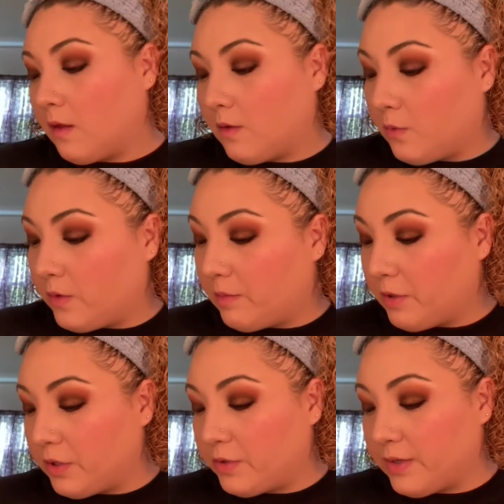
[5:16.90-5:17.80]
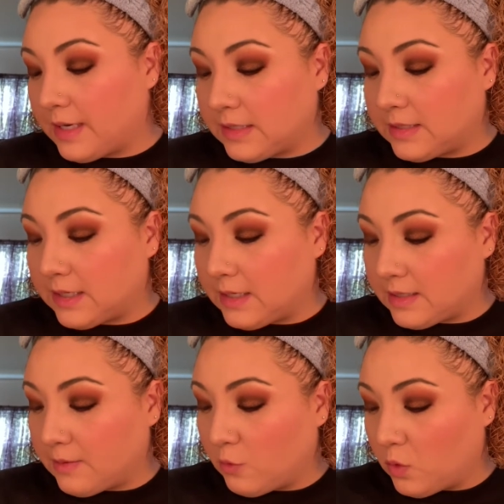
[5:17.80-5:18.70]
What I'm gonna do next is
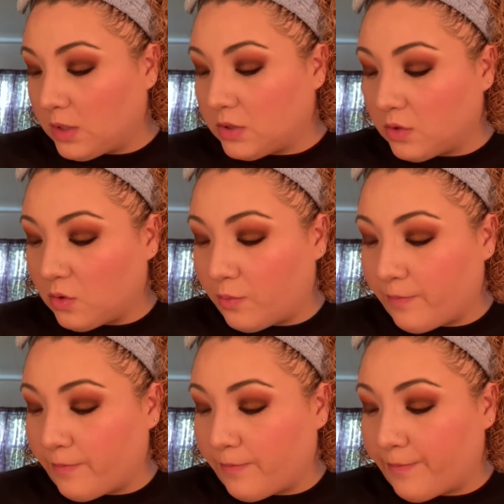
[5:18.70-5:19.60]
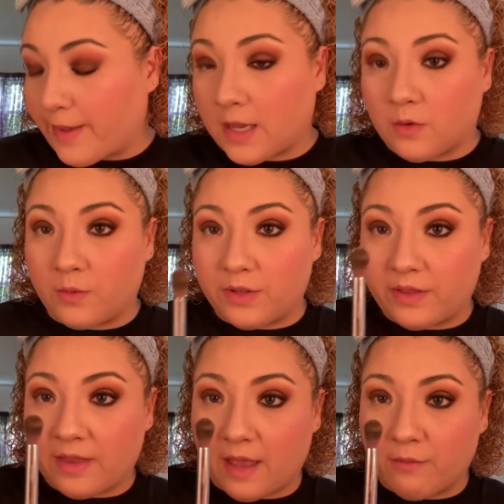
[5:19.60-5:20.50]
I'm going to go back
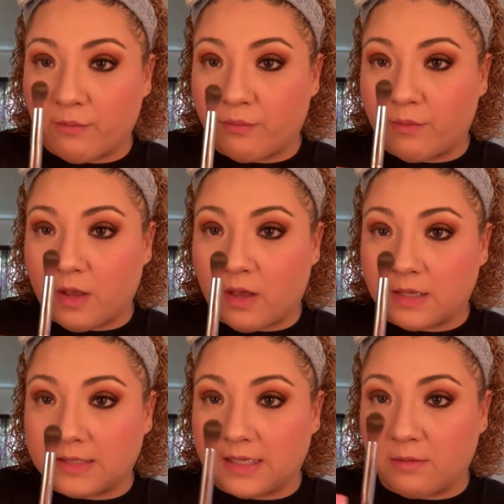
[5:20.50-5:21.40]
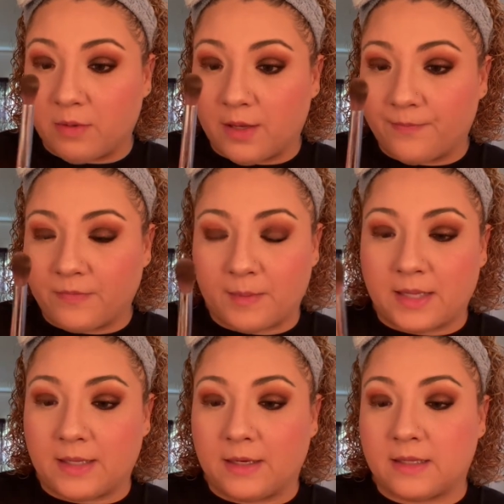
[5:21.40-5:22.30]
with that
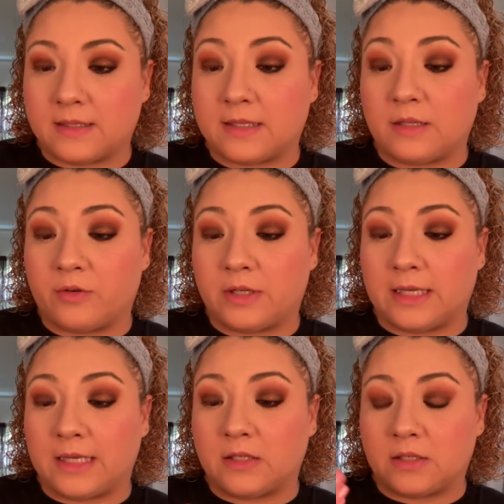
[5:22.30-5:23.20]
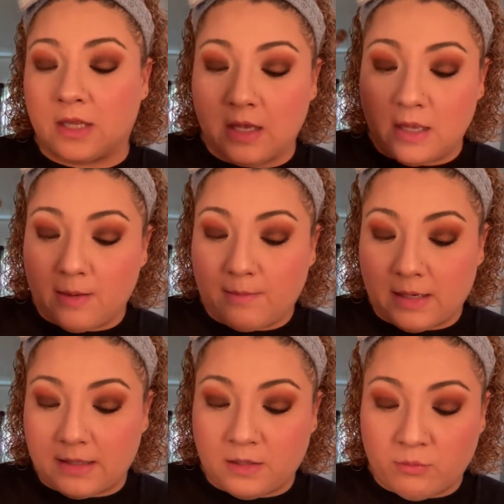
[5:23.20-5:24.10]
Sedona Lace
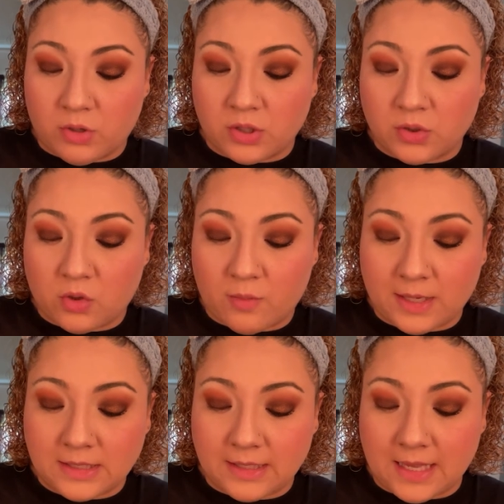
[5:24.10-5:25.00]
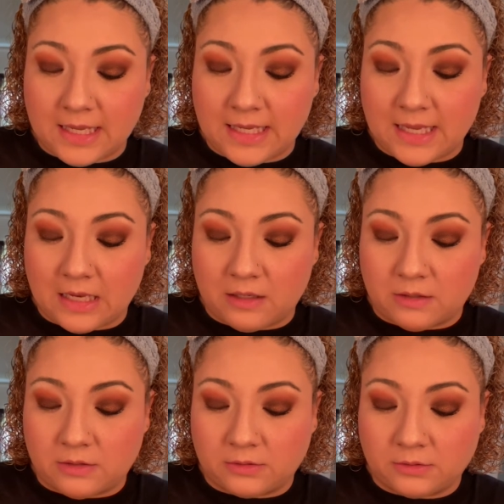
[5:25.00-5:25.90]
blending brush. Go back to that
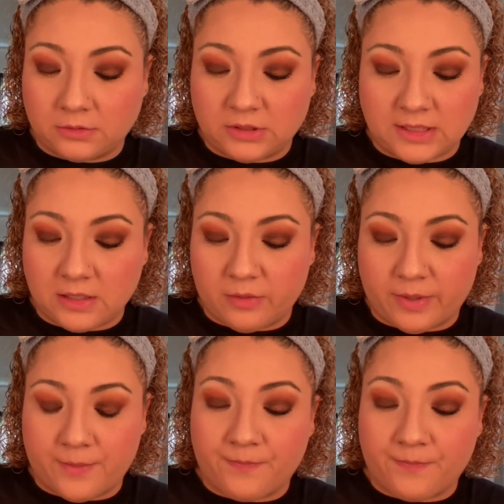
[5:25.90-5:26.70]
yellow just a little bit,